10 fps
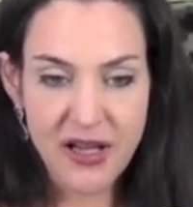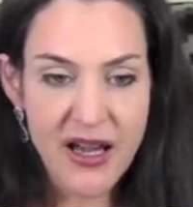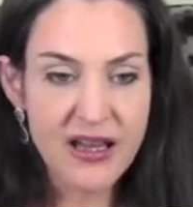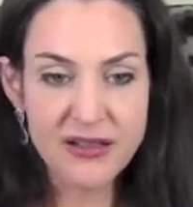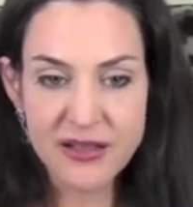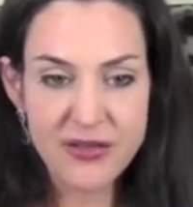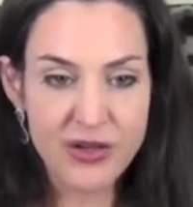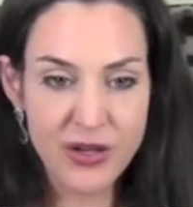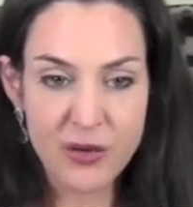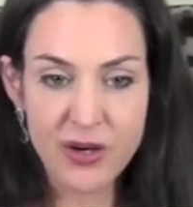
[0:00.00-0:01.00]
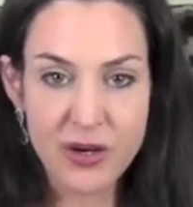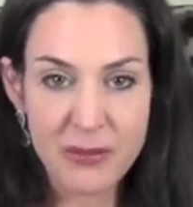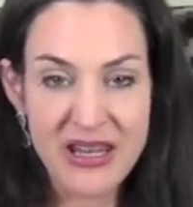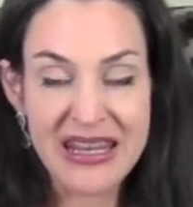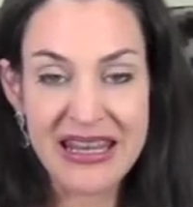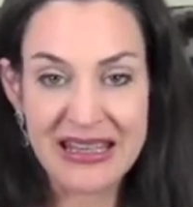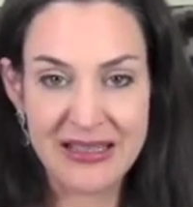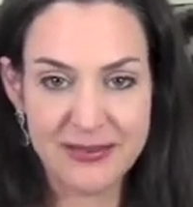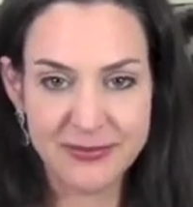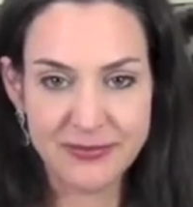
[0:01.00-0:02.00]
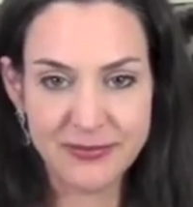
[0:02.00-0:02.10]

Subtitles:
I don't even know where to begin.